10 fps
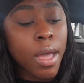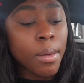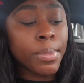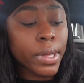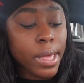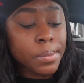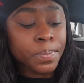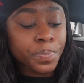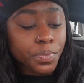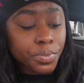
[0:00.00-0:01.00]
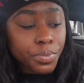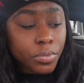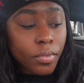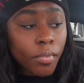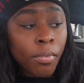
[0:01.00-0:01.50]
But
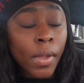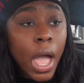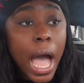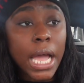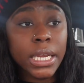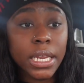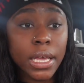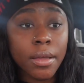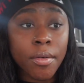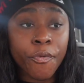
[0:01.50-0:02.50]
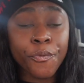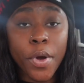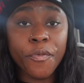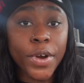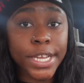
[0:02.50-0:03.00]
I needed
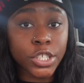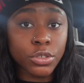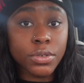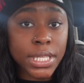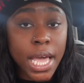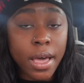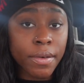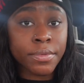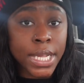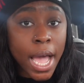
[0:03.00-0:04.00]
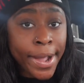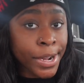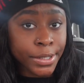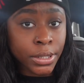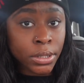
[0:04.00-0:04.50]
a fresh new set of
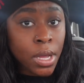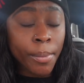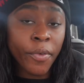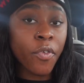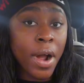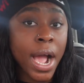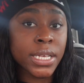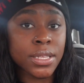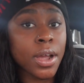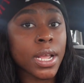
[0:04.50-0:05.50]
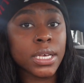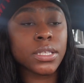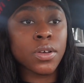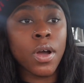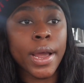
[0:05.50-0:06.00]
tires before I started
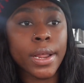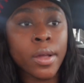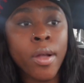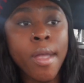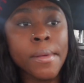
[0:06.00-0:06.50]
Instacarting,